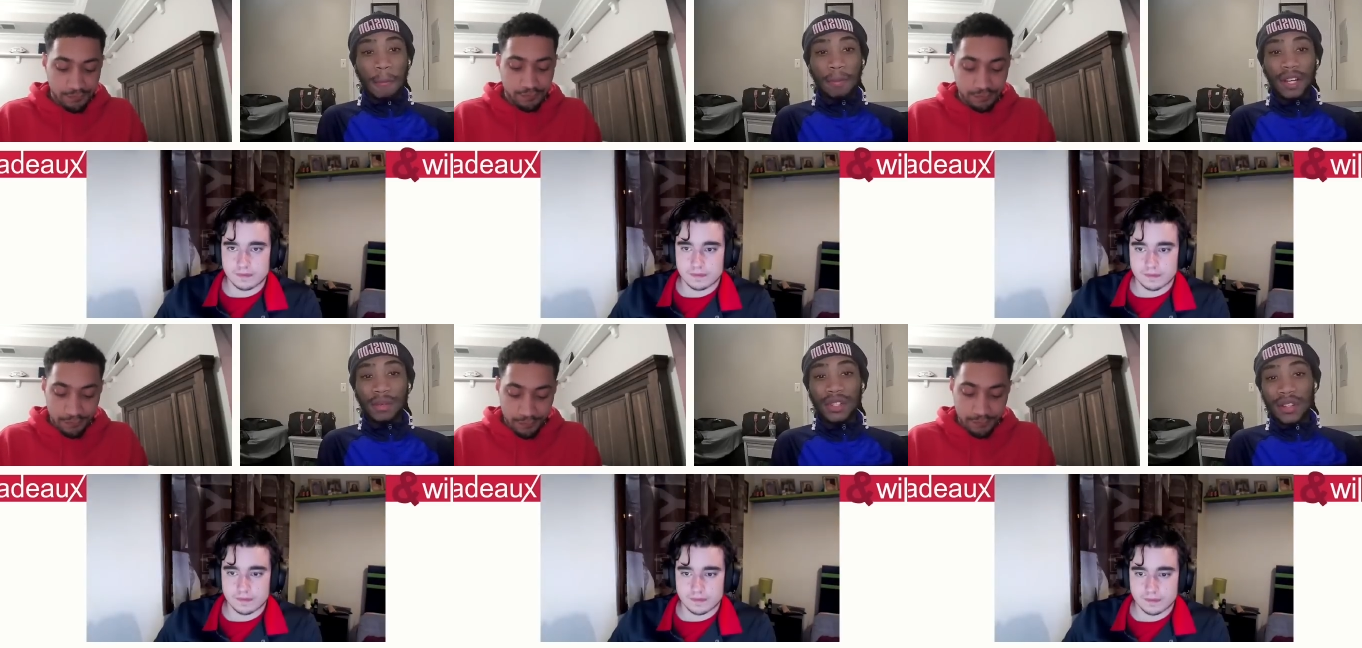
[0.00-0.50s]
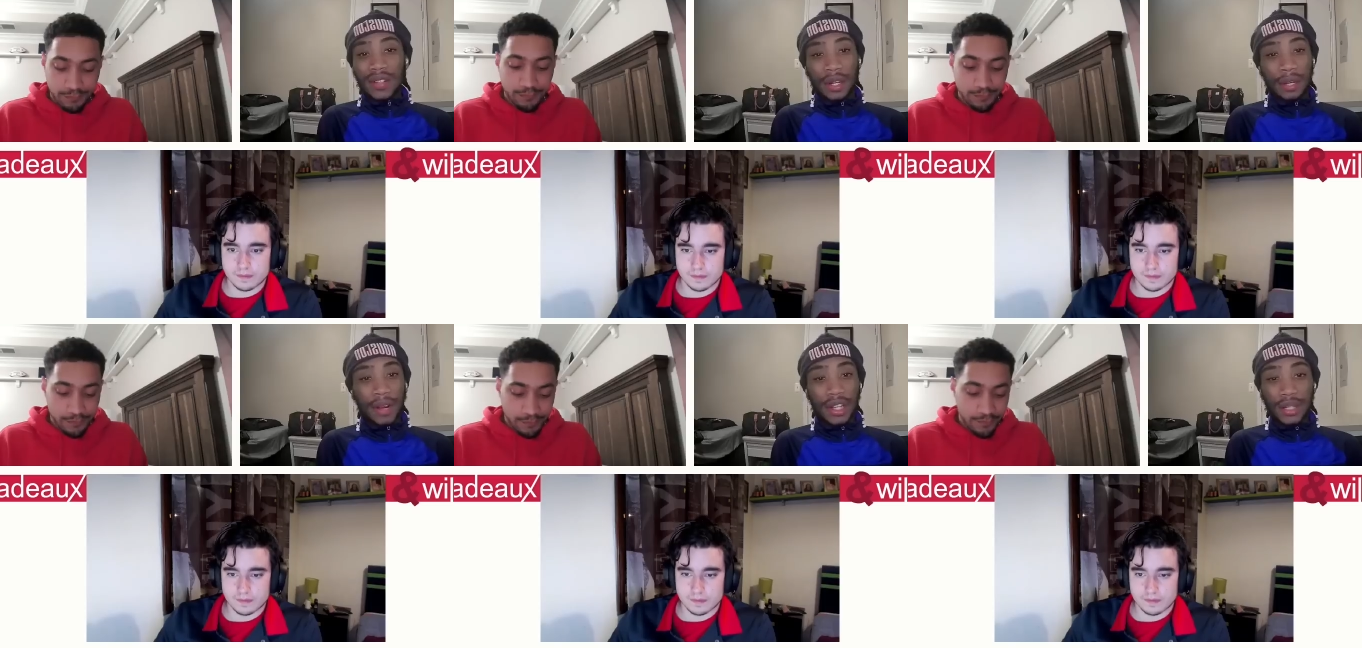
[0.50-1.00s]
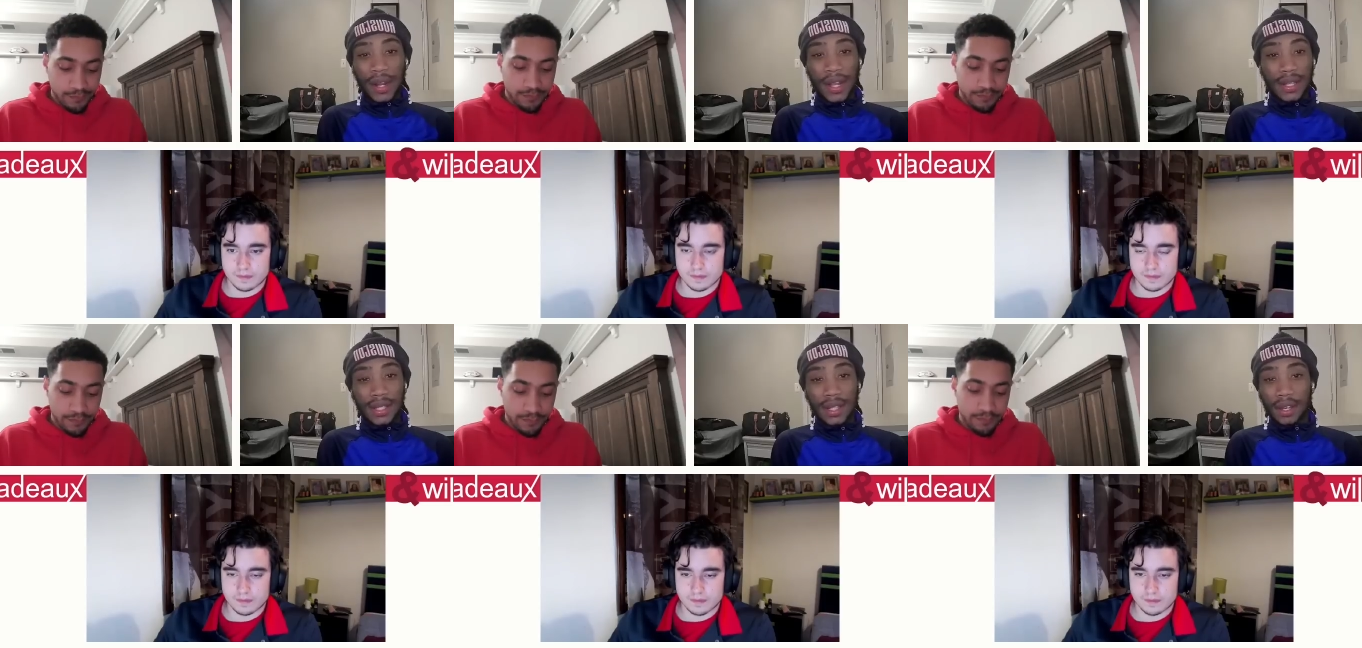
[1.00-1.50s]
Speaker 1: But when we start talking about
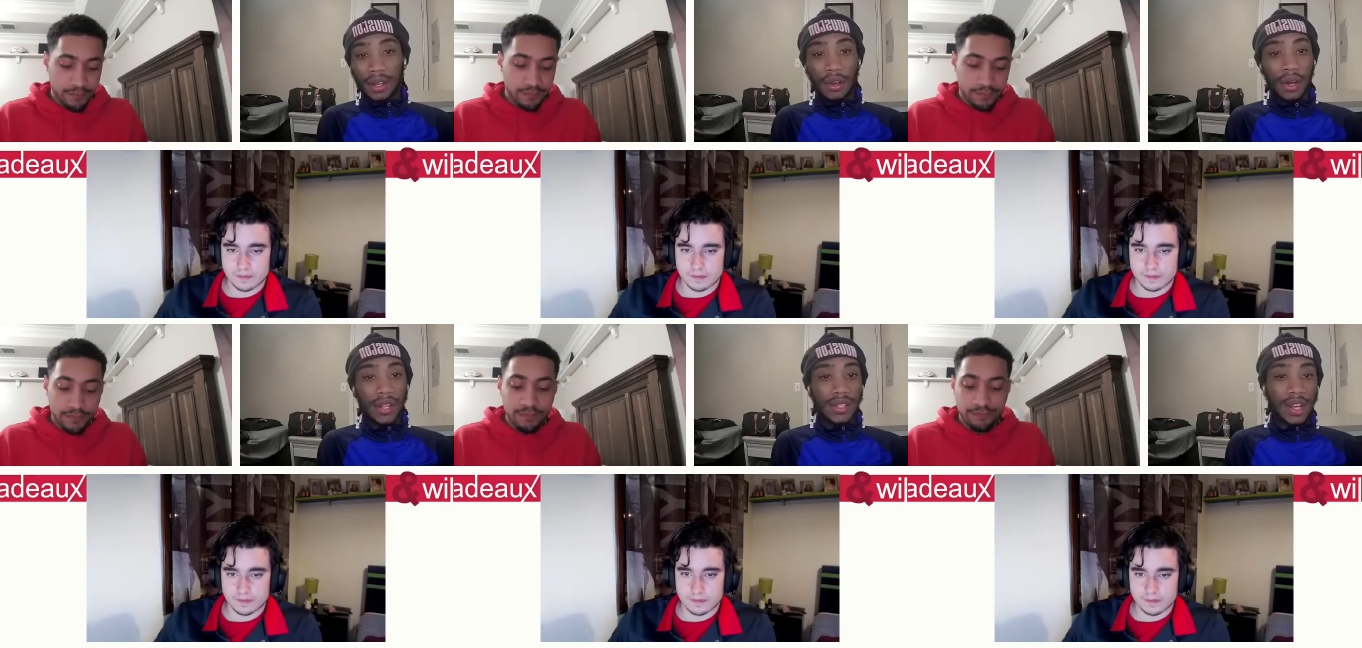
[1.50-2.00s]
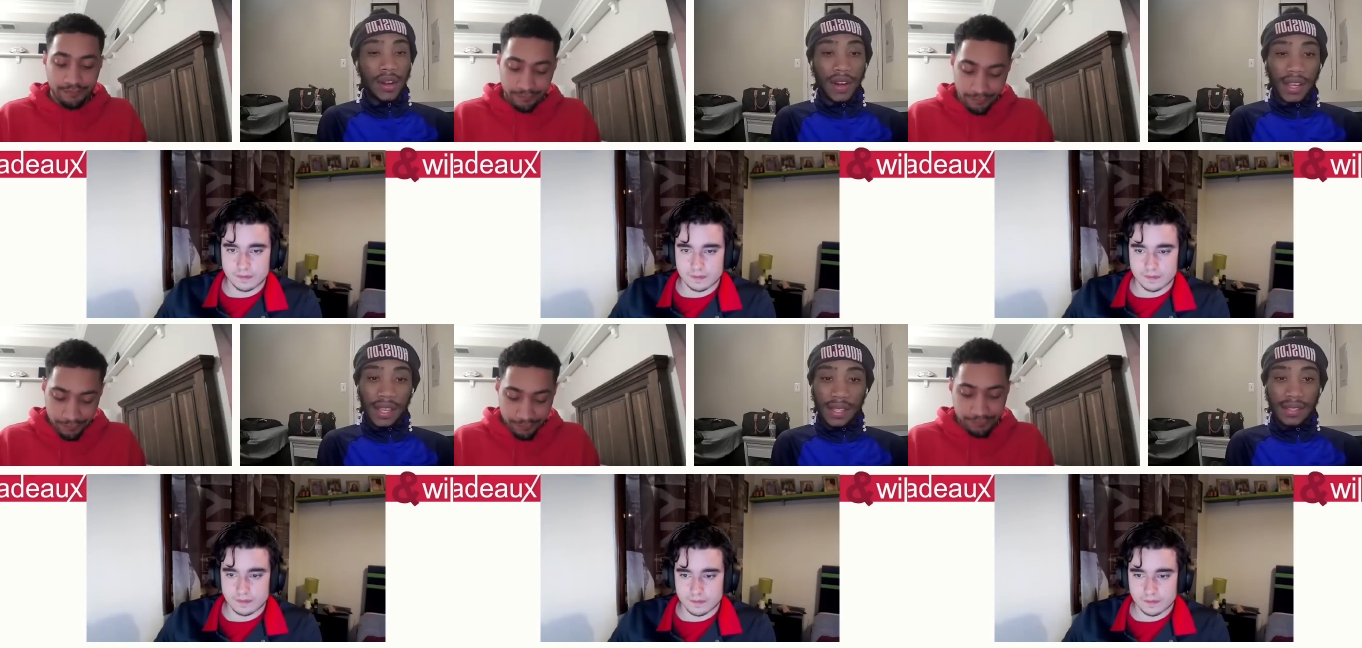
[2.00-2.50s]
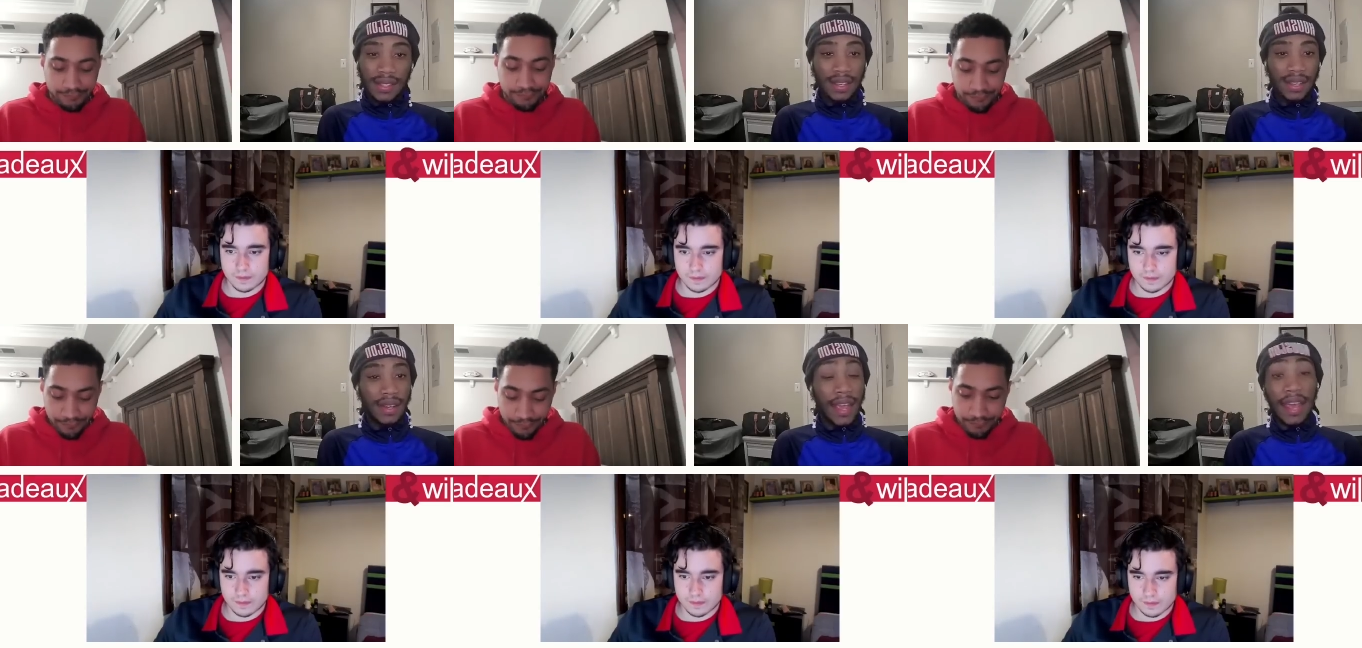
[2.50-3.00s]
trading Sengun and Tari
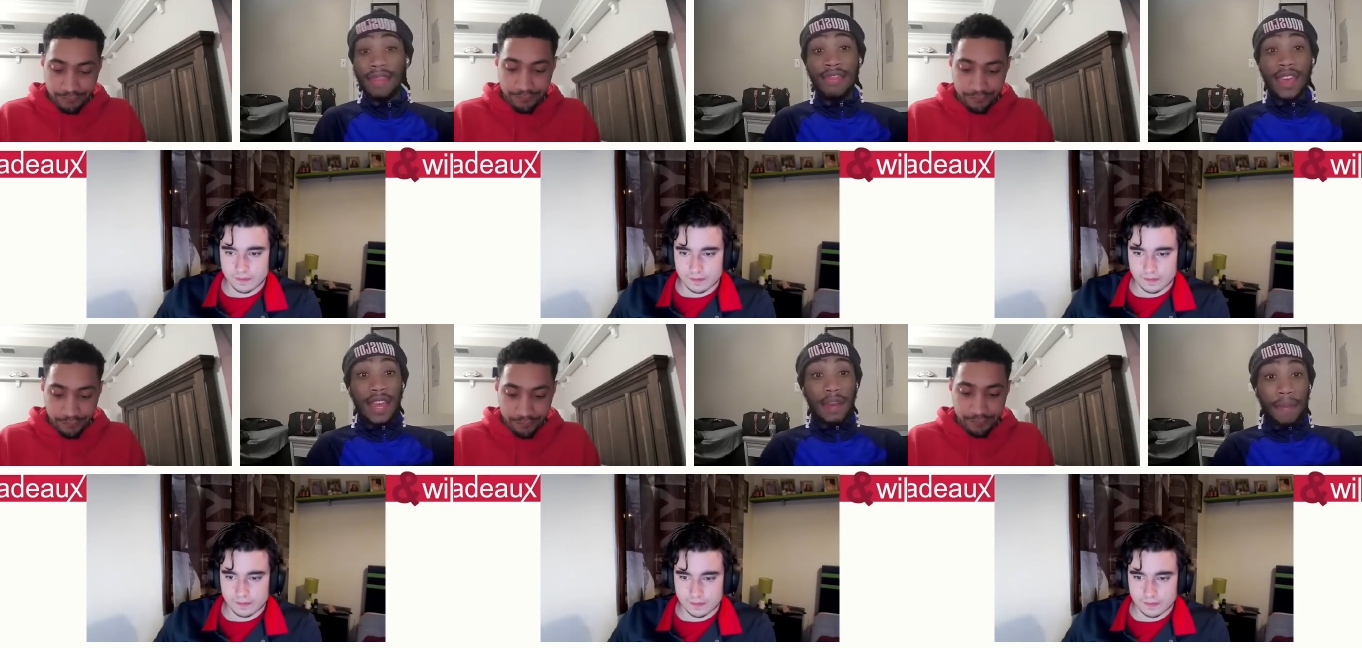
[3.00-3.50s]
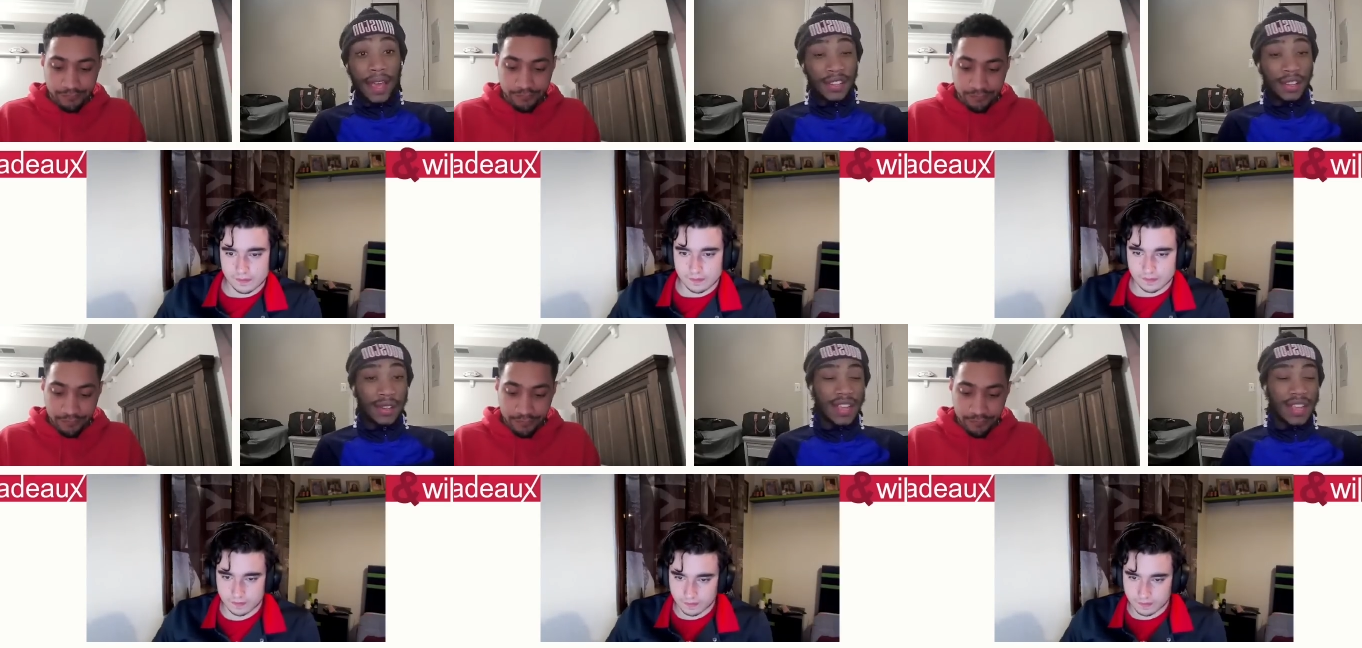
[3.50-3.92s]
Eason and then picks on